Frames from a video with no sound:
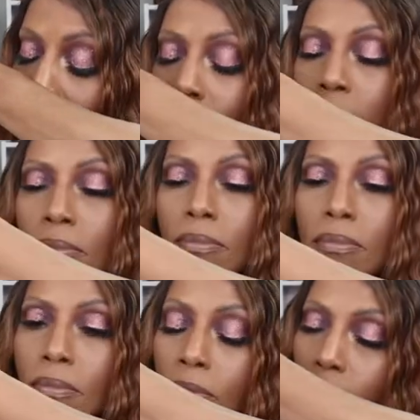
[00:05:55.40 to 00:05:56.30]
that.
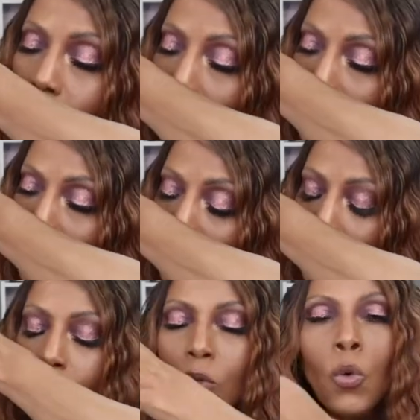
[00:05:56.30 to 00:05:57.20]

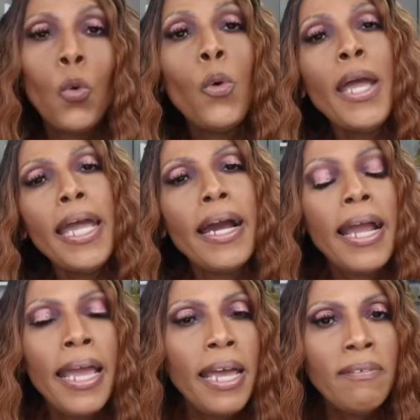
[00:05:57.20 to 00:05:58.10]
Where
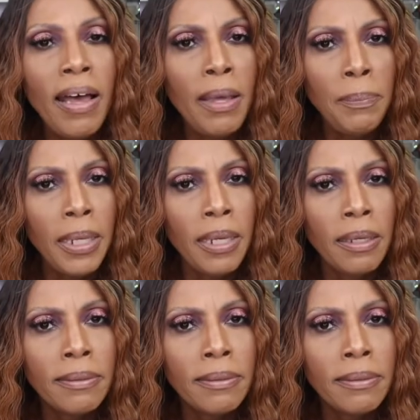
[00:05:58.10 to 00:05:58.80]
have I been?